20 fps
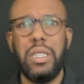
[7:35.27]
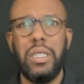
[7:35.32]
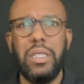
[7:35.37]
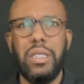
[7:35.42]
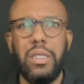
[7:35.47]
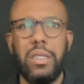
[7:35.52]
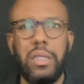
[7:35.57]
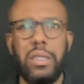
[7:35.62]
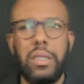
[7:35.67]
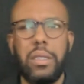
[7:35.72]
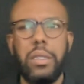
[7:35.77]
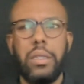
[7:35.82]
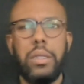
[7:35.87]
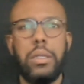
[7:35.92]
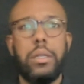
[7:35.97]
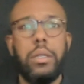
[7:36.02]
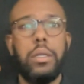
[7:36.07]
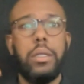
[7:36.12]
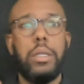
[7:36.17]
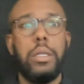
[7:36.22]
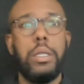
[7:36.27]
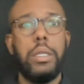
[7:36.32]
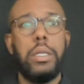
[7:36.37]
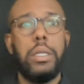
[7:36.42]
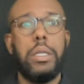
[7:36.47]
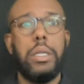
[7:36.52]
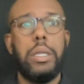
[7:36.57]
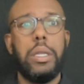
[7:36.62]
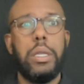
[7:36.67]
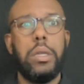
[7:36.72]
The CEO says
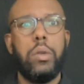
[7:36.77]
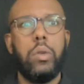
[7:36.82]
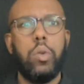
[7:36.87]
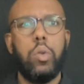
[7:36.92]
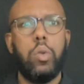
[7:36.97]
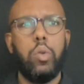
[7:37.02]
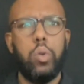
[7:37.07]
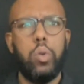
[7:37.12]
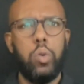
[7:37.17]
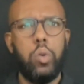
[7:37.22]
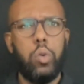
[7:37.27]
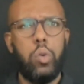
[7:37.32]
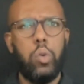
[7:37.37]
the company